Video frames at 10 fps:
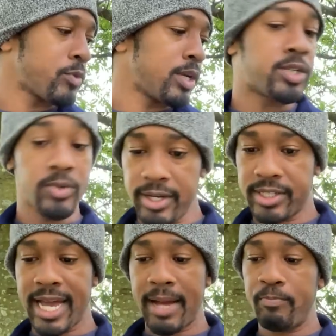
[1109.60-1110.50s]
So there's
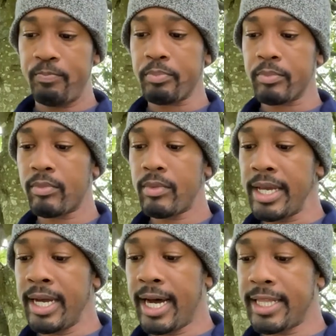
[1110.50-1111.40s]
that.
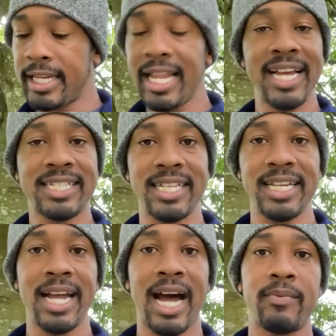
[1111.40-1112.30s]
Uh, the last
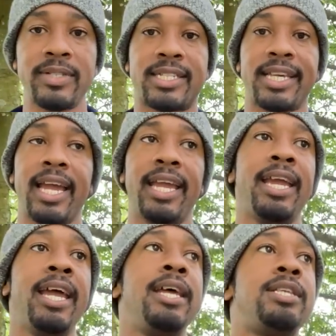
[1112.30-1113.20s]
thing I would say
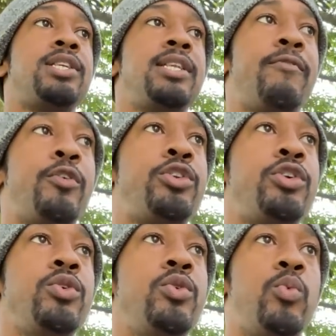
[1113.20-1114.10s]
to never
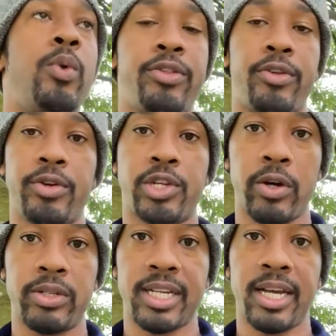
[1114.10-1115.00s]
do with your
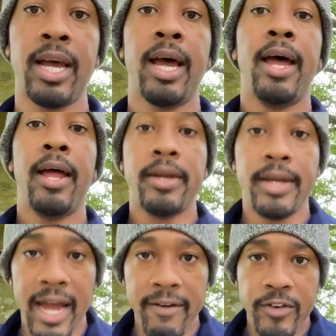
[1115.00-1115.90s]
TOSA,
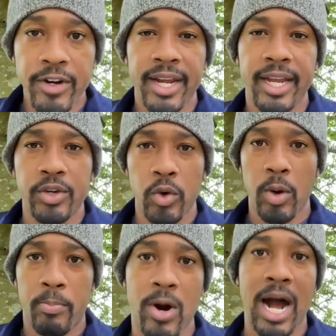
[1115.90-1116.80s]
never
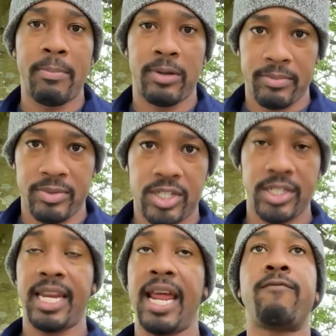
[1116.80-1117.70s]
ignore problems.
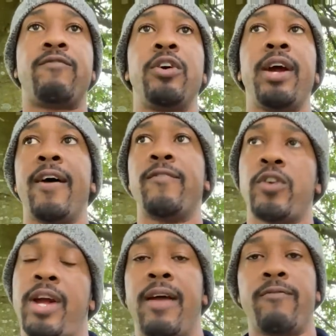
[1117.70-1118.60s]
Never,
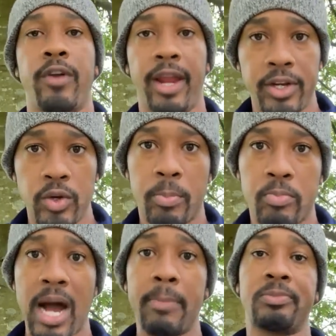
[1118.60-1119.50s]
ever, ever ignore
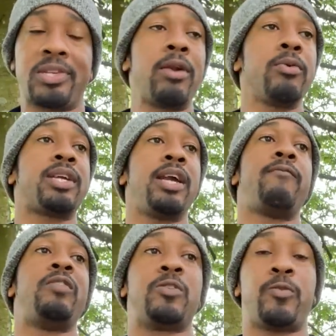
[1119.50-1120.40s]
problems. I don't care
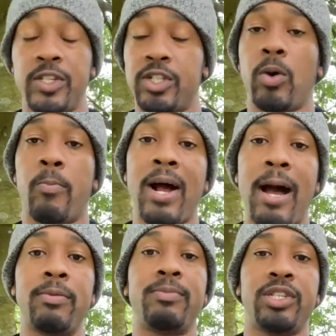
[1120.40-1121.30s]
if it's physical
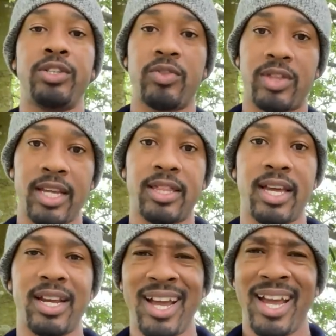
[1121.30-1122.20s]
problems and you think
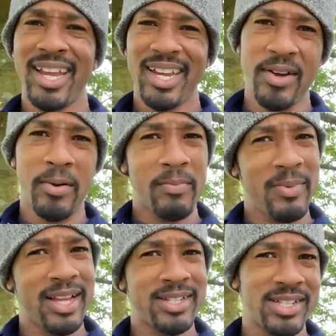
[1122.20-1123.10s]
that, you know,
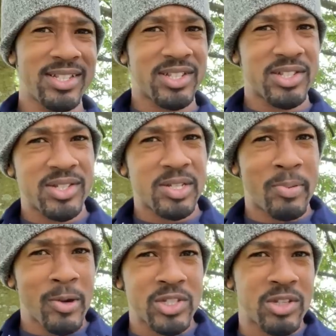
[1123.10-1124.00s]
is it
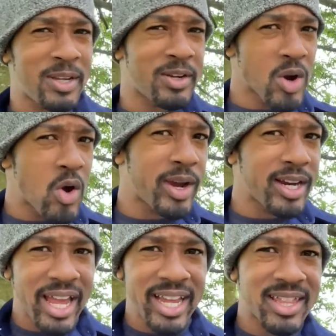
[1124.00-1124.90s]
supposed to be growing
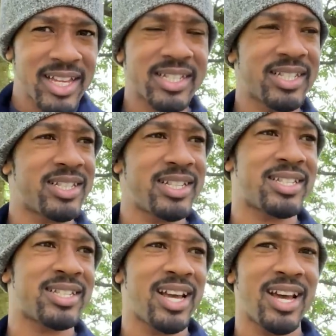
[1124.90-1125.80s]
like this? Is
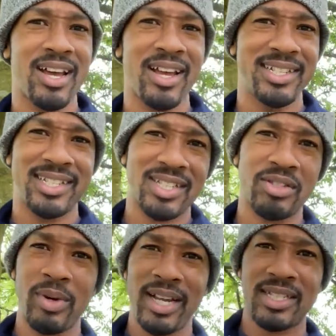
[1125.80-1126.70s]
this, uh, is this
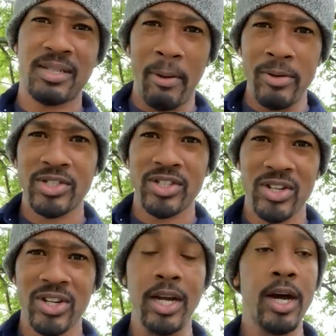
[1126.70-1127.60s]
the way it's supposed to
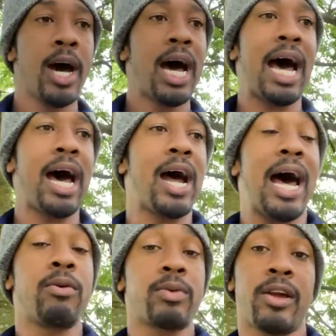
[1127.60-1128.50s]
look? I,
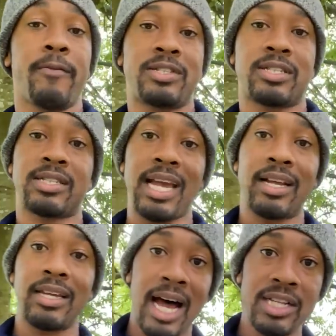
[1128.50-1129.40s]
I don't care if it's a
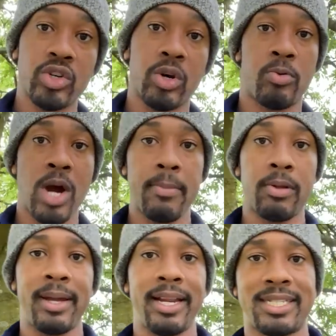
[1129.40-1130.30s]
psychological
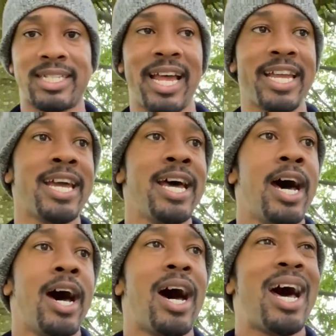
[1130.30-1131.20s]
problem and it's like,
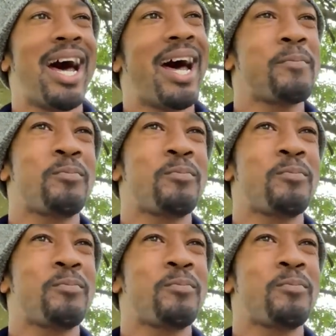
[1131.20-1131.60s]
uh,